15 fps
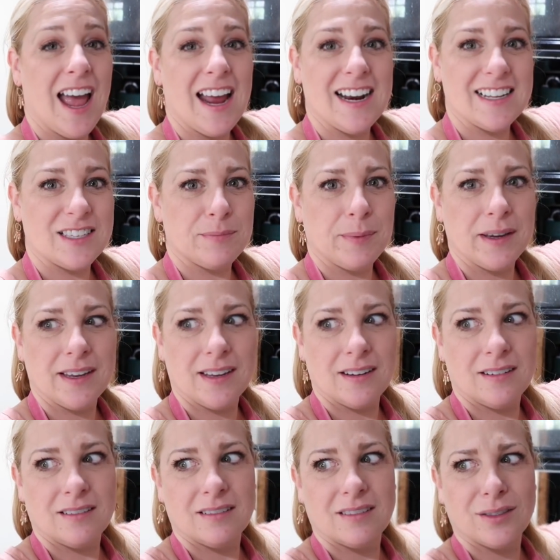and it's
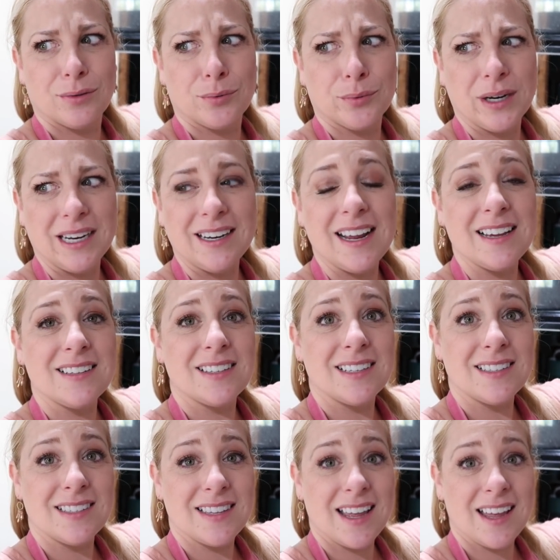been three days
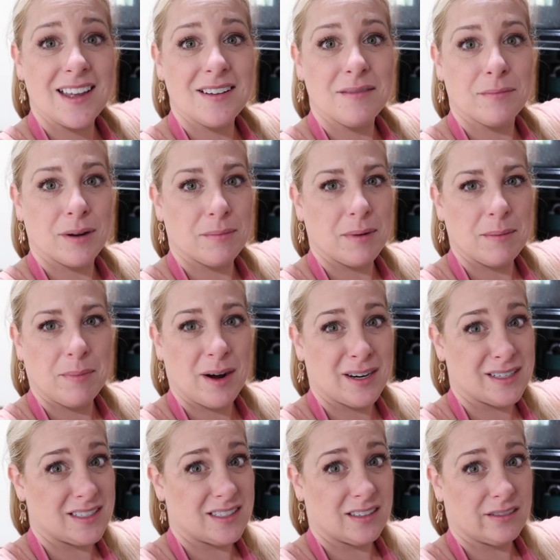since then, but my
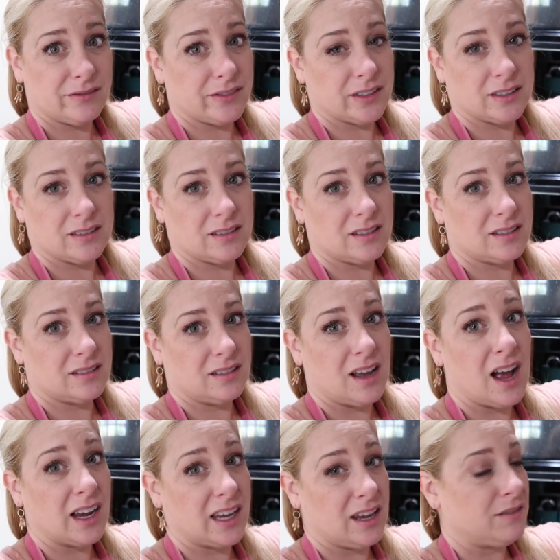body still feels
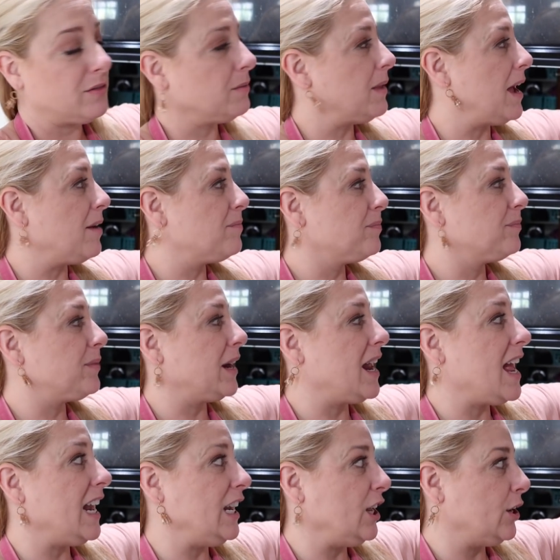ucky from that.
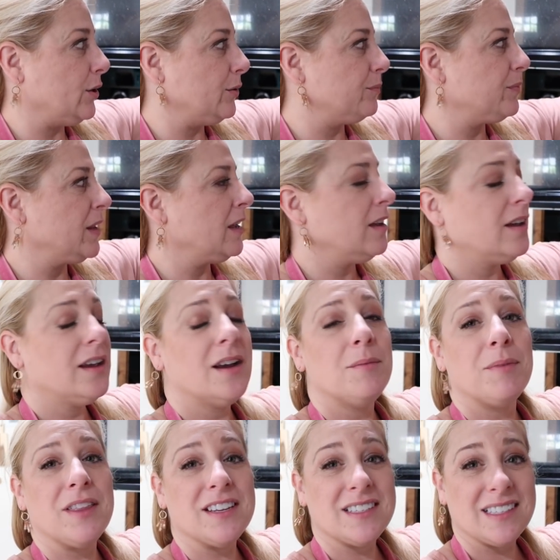But anywho,
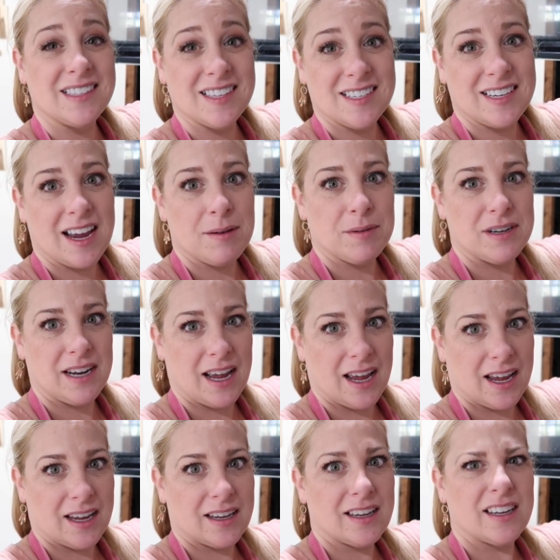but this is the time of
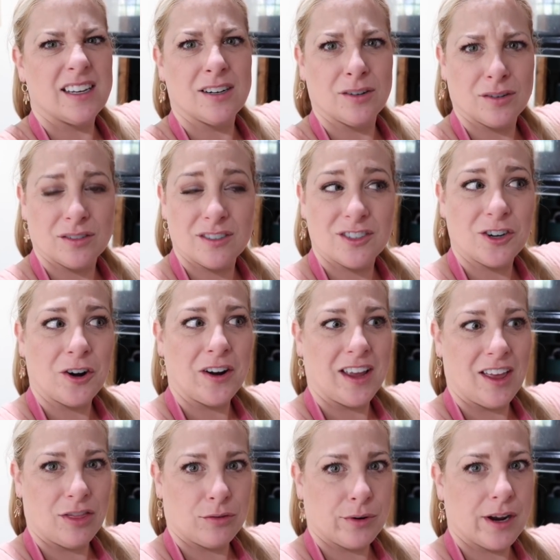day, you know,
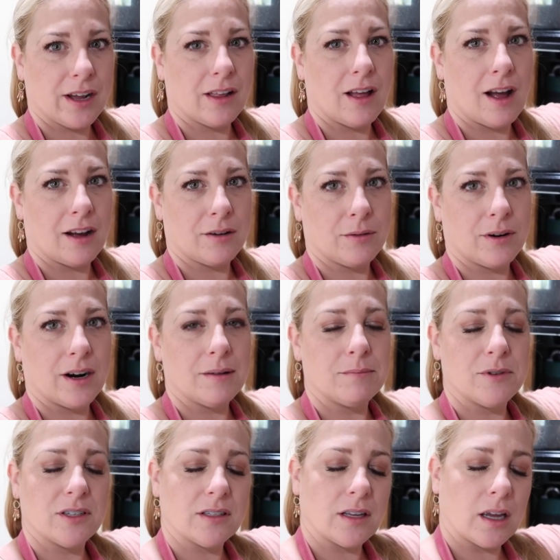starting at three o'clock where
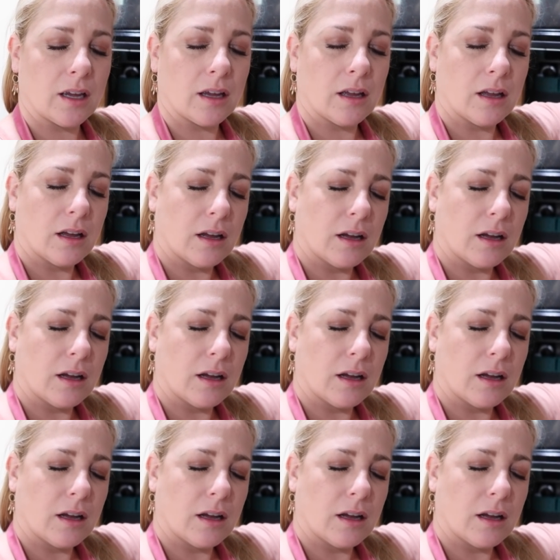I'm just like,